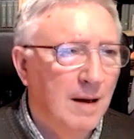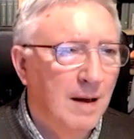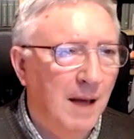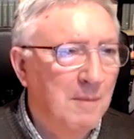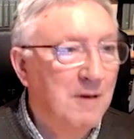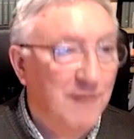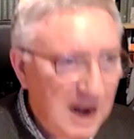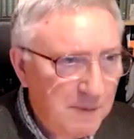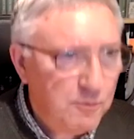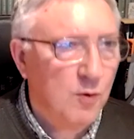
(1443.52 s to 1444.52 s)
I mean,
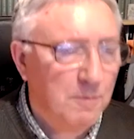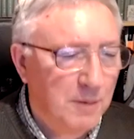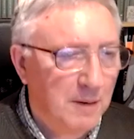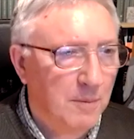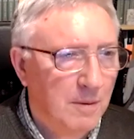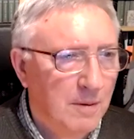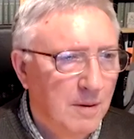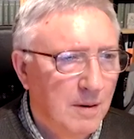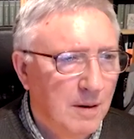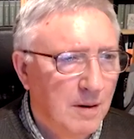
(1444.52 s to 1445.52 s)
very poor people
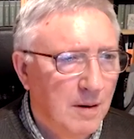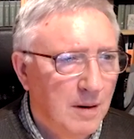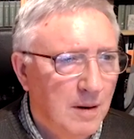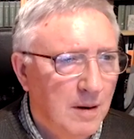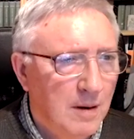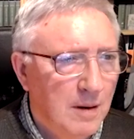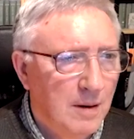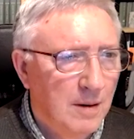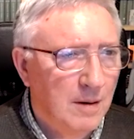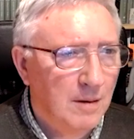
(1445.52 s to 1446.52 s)

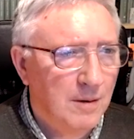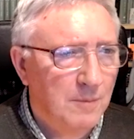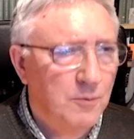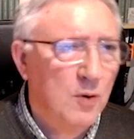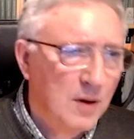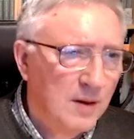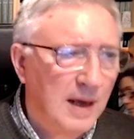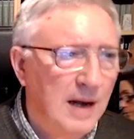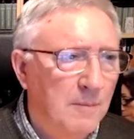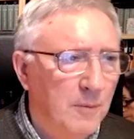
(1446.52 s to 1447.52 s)
you know, the poor, the
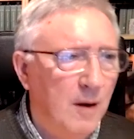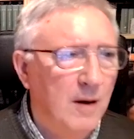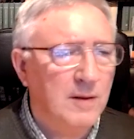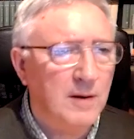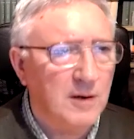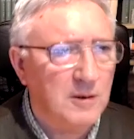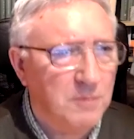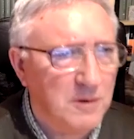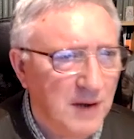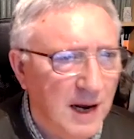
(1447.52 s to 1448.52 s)
unemployed, the
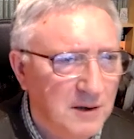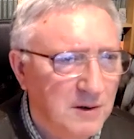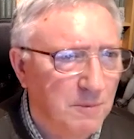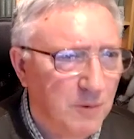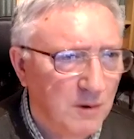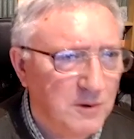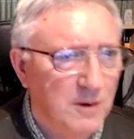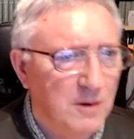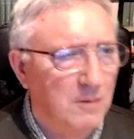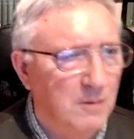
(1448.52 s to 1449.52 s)
dispossessed, the
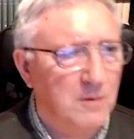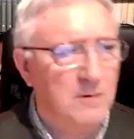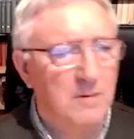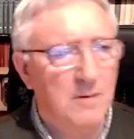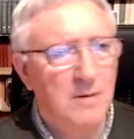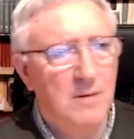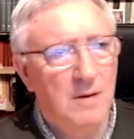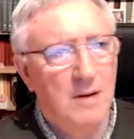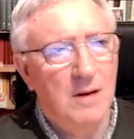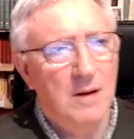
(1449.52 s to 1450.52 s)
prostitutes,
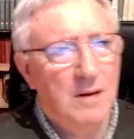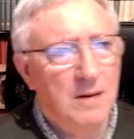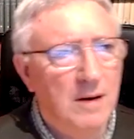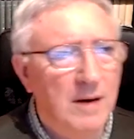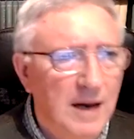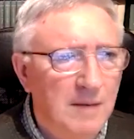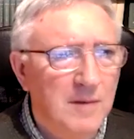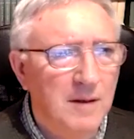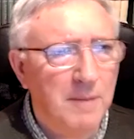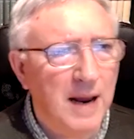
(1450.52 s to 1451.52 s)
the lame,
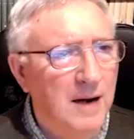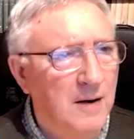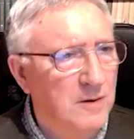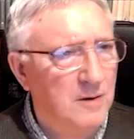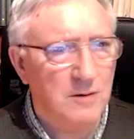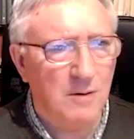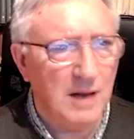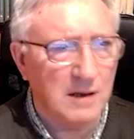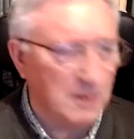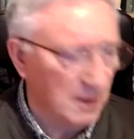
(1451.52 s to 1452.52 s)
the beggars, and so on.
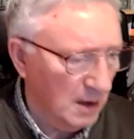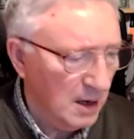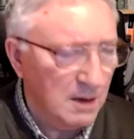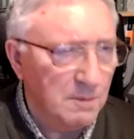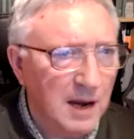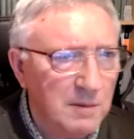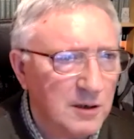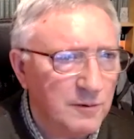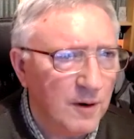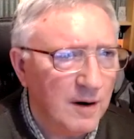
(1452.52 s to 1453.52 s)
That's the, the
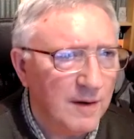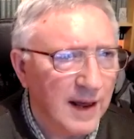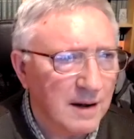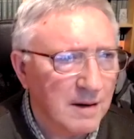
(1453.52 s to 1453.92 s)
Bible's full of that.